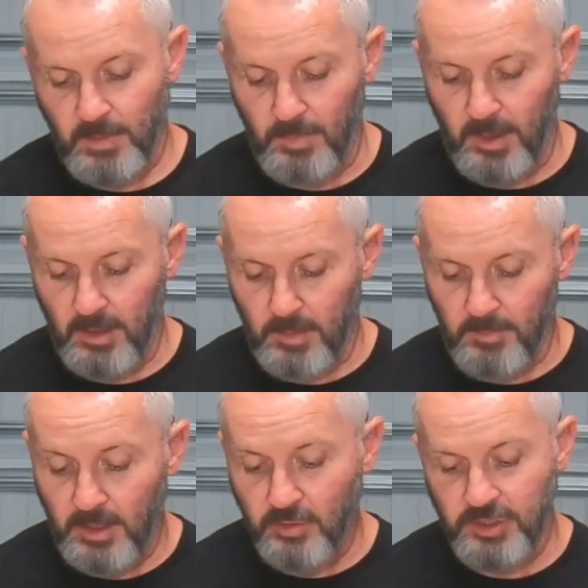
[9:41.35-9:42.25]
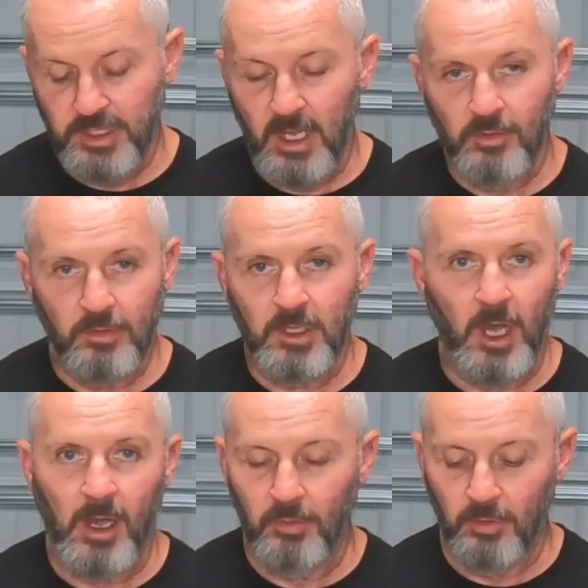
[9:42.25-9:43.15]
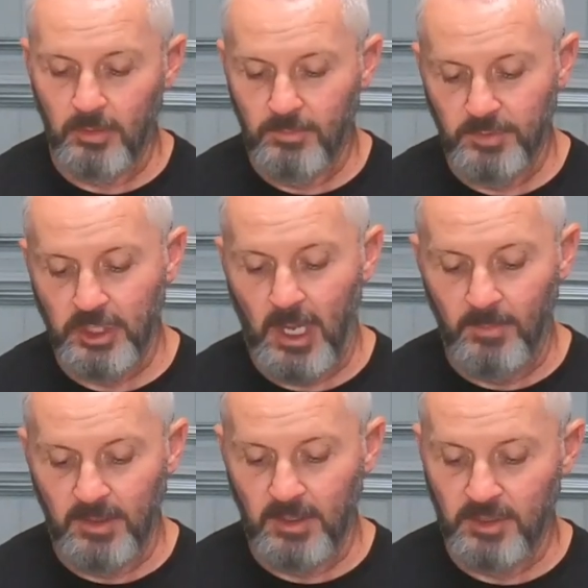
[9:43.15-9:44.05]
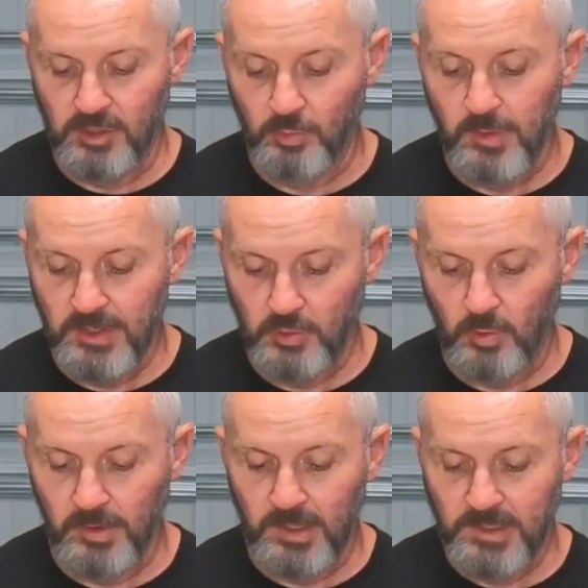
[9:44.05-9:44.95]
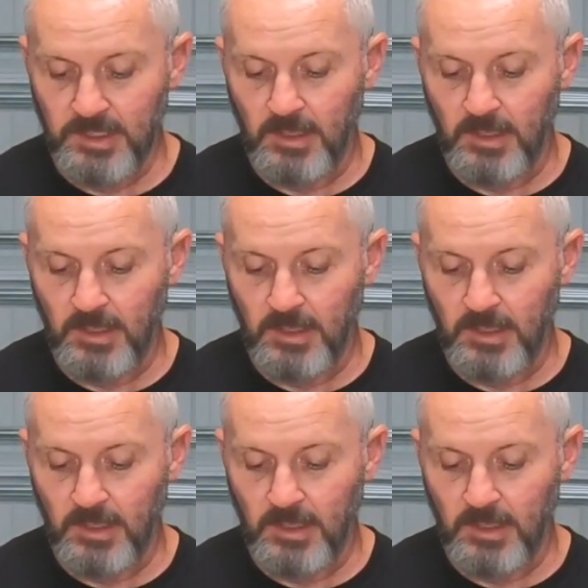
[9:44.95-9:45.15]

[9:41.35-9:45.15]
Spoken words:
But and your standard cobbler shop can just resole these.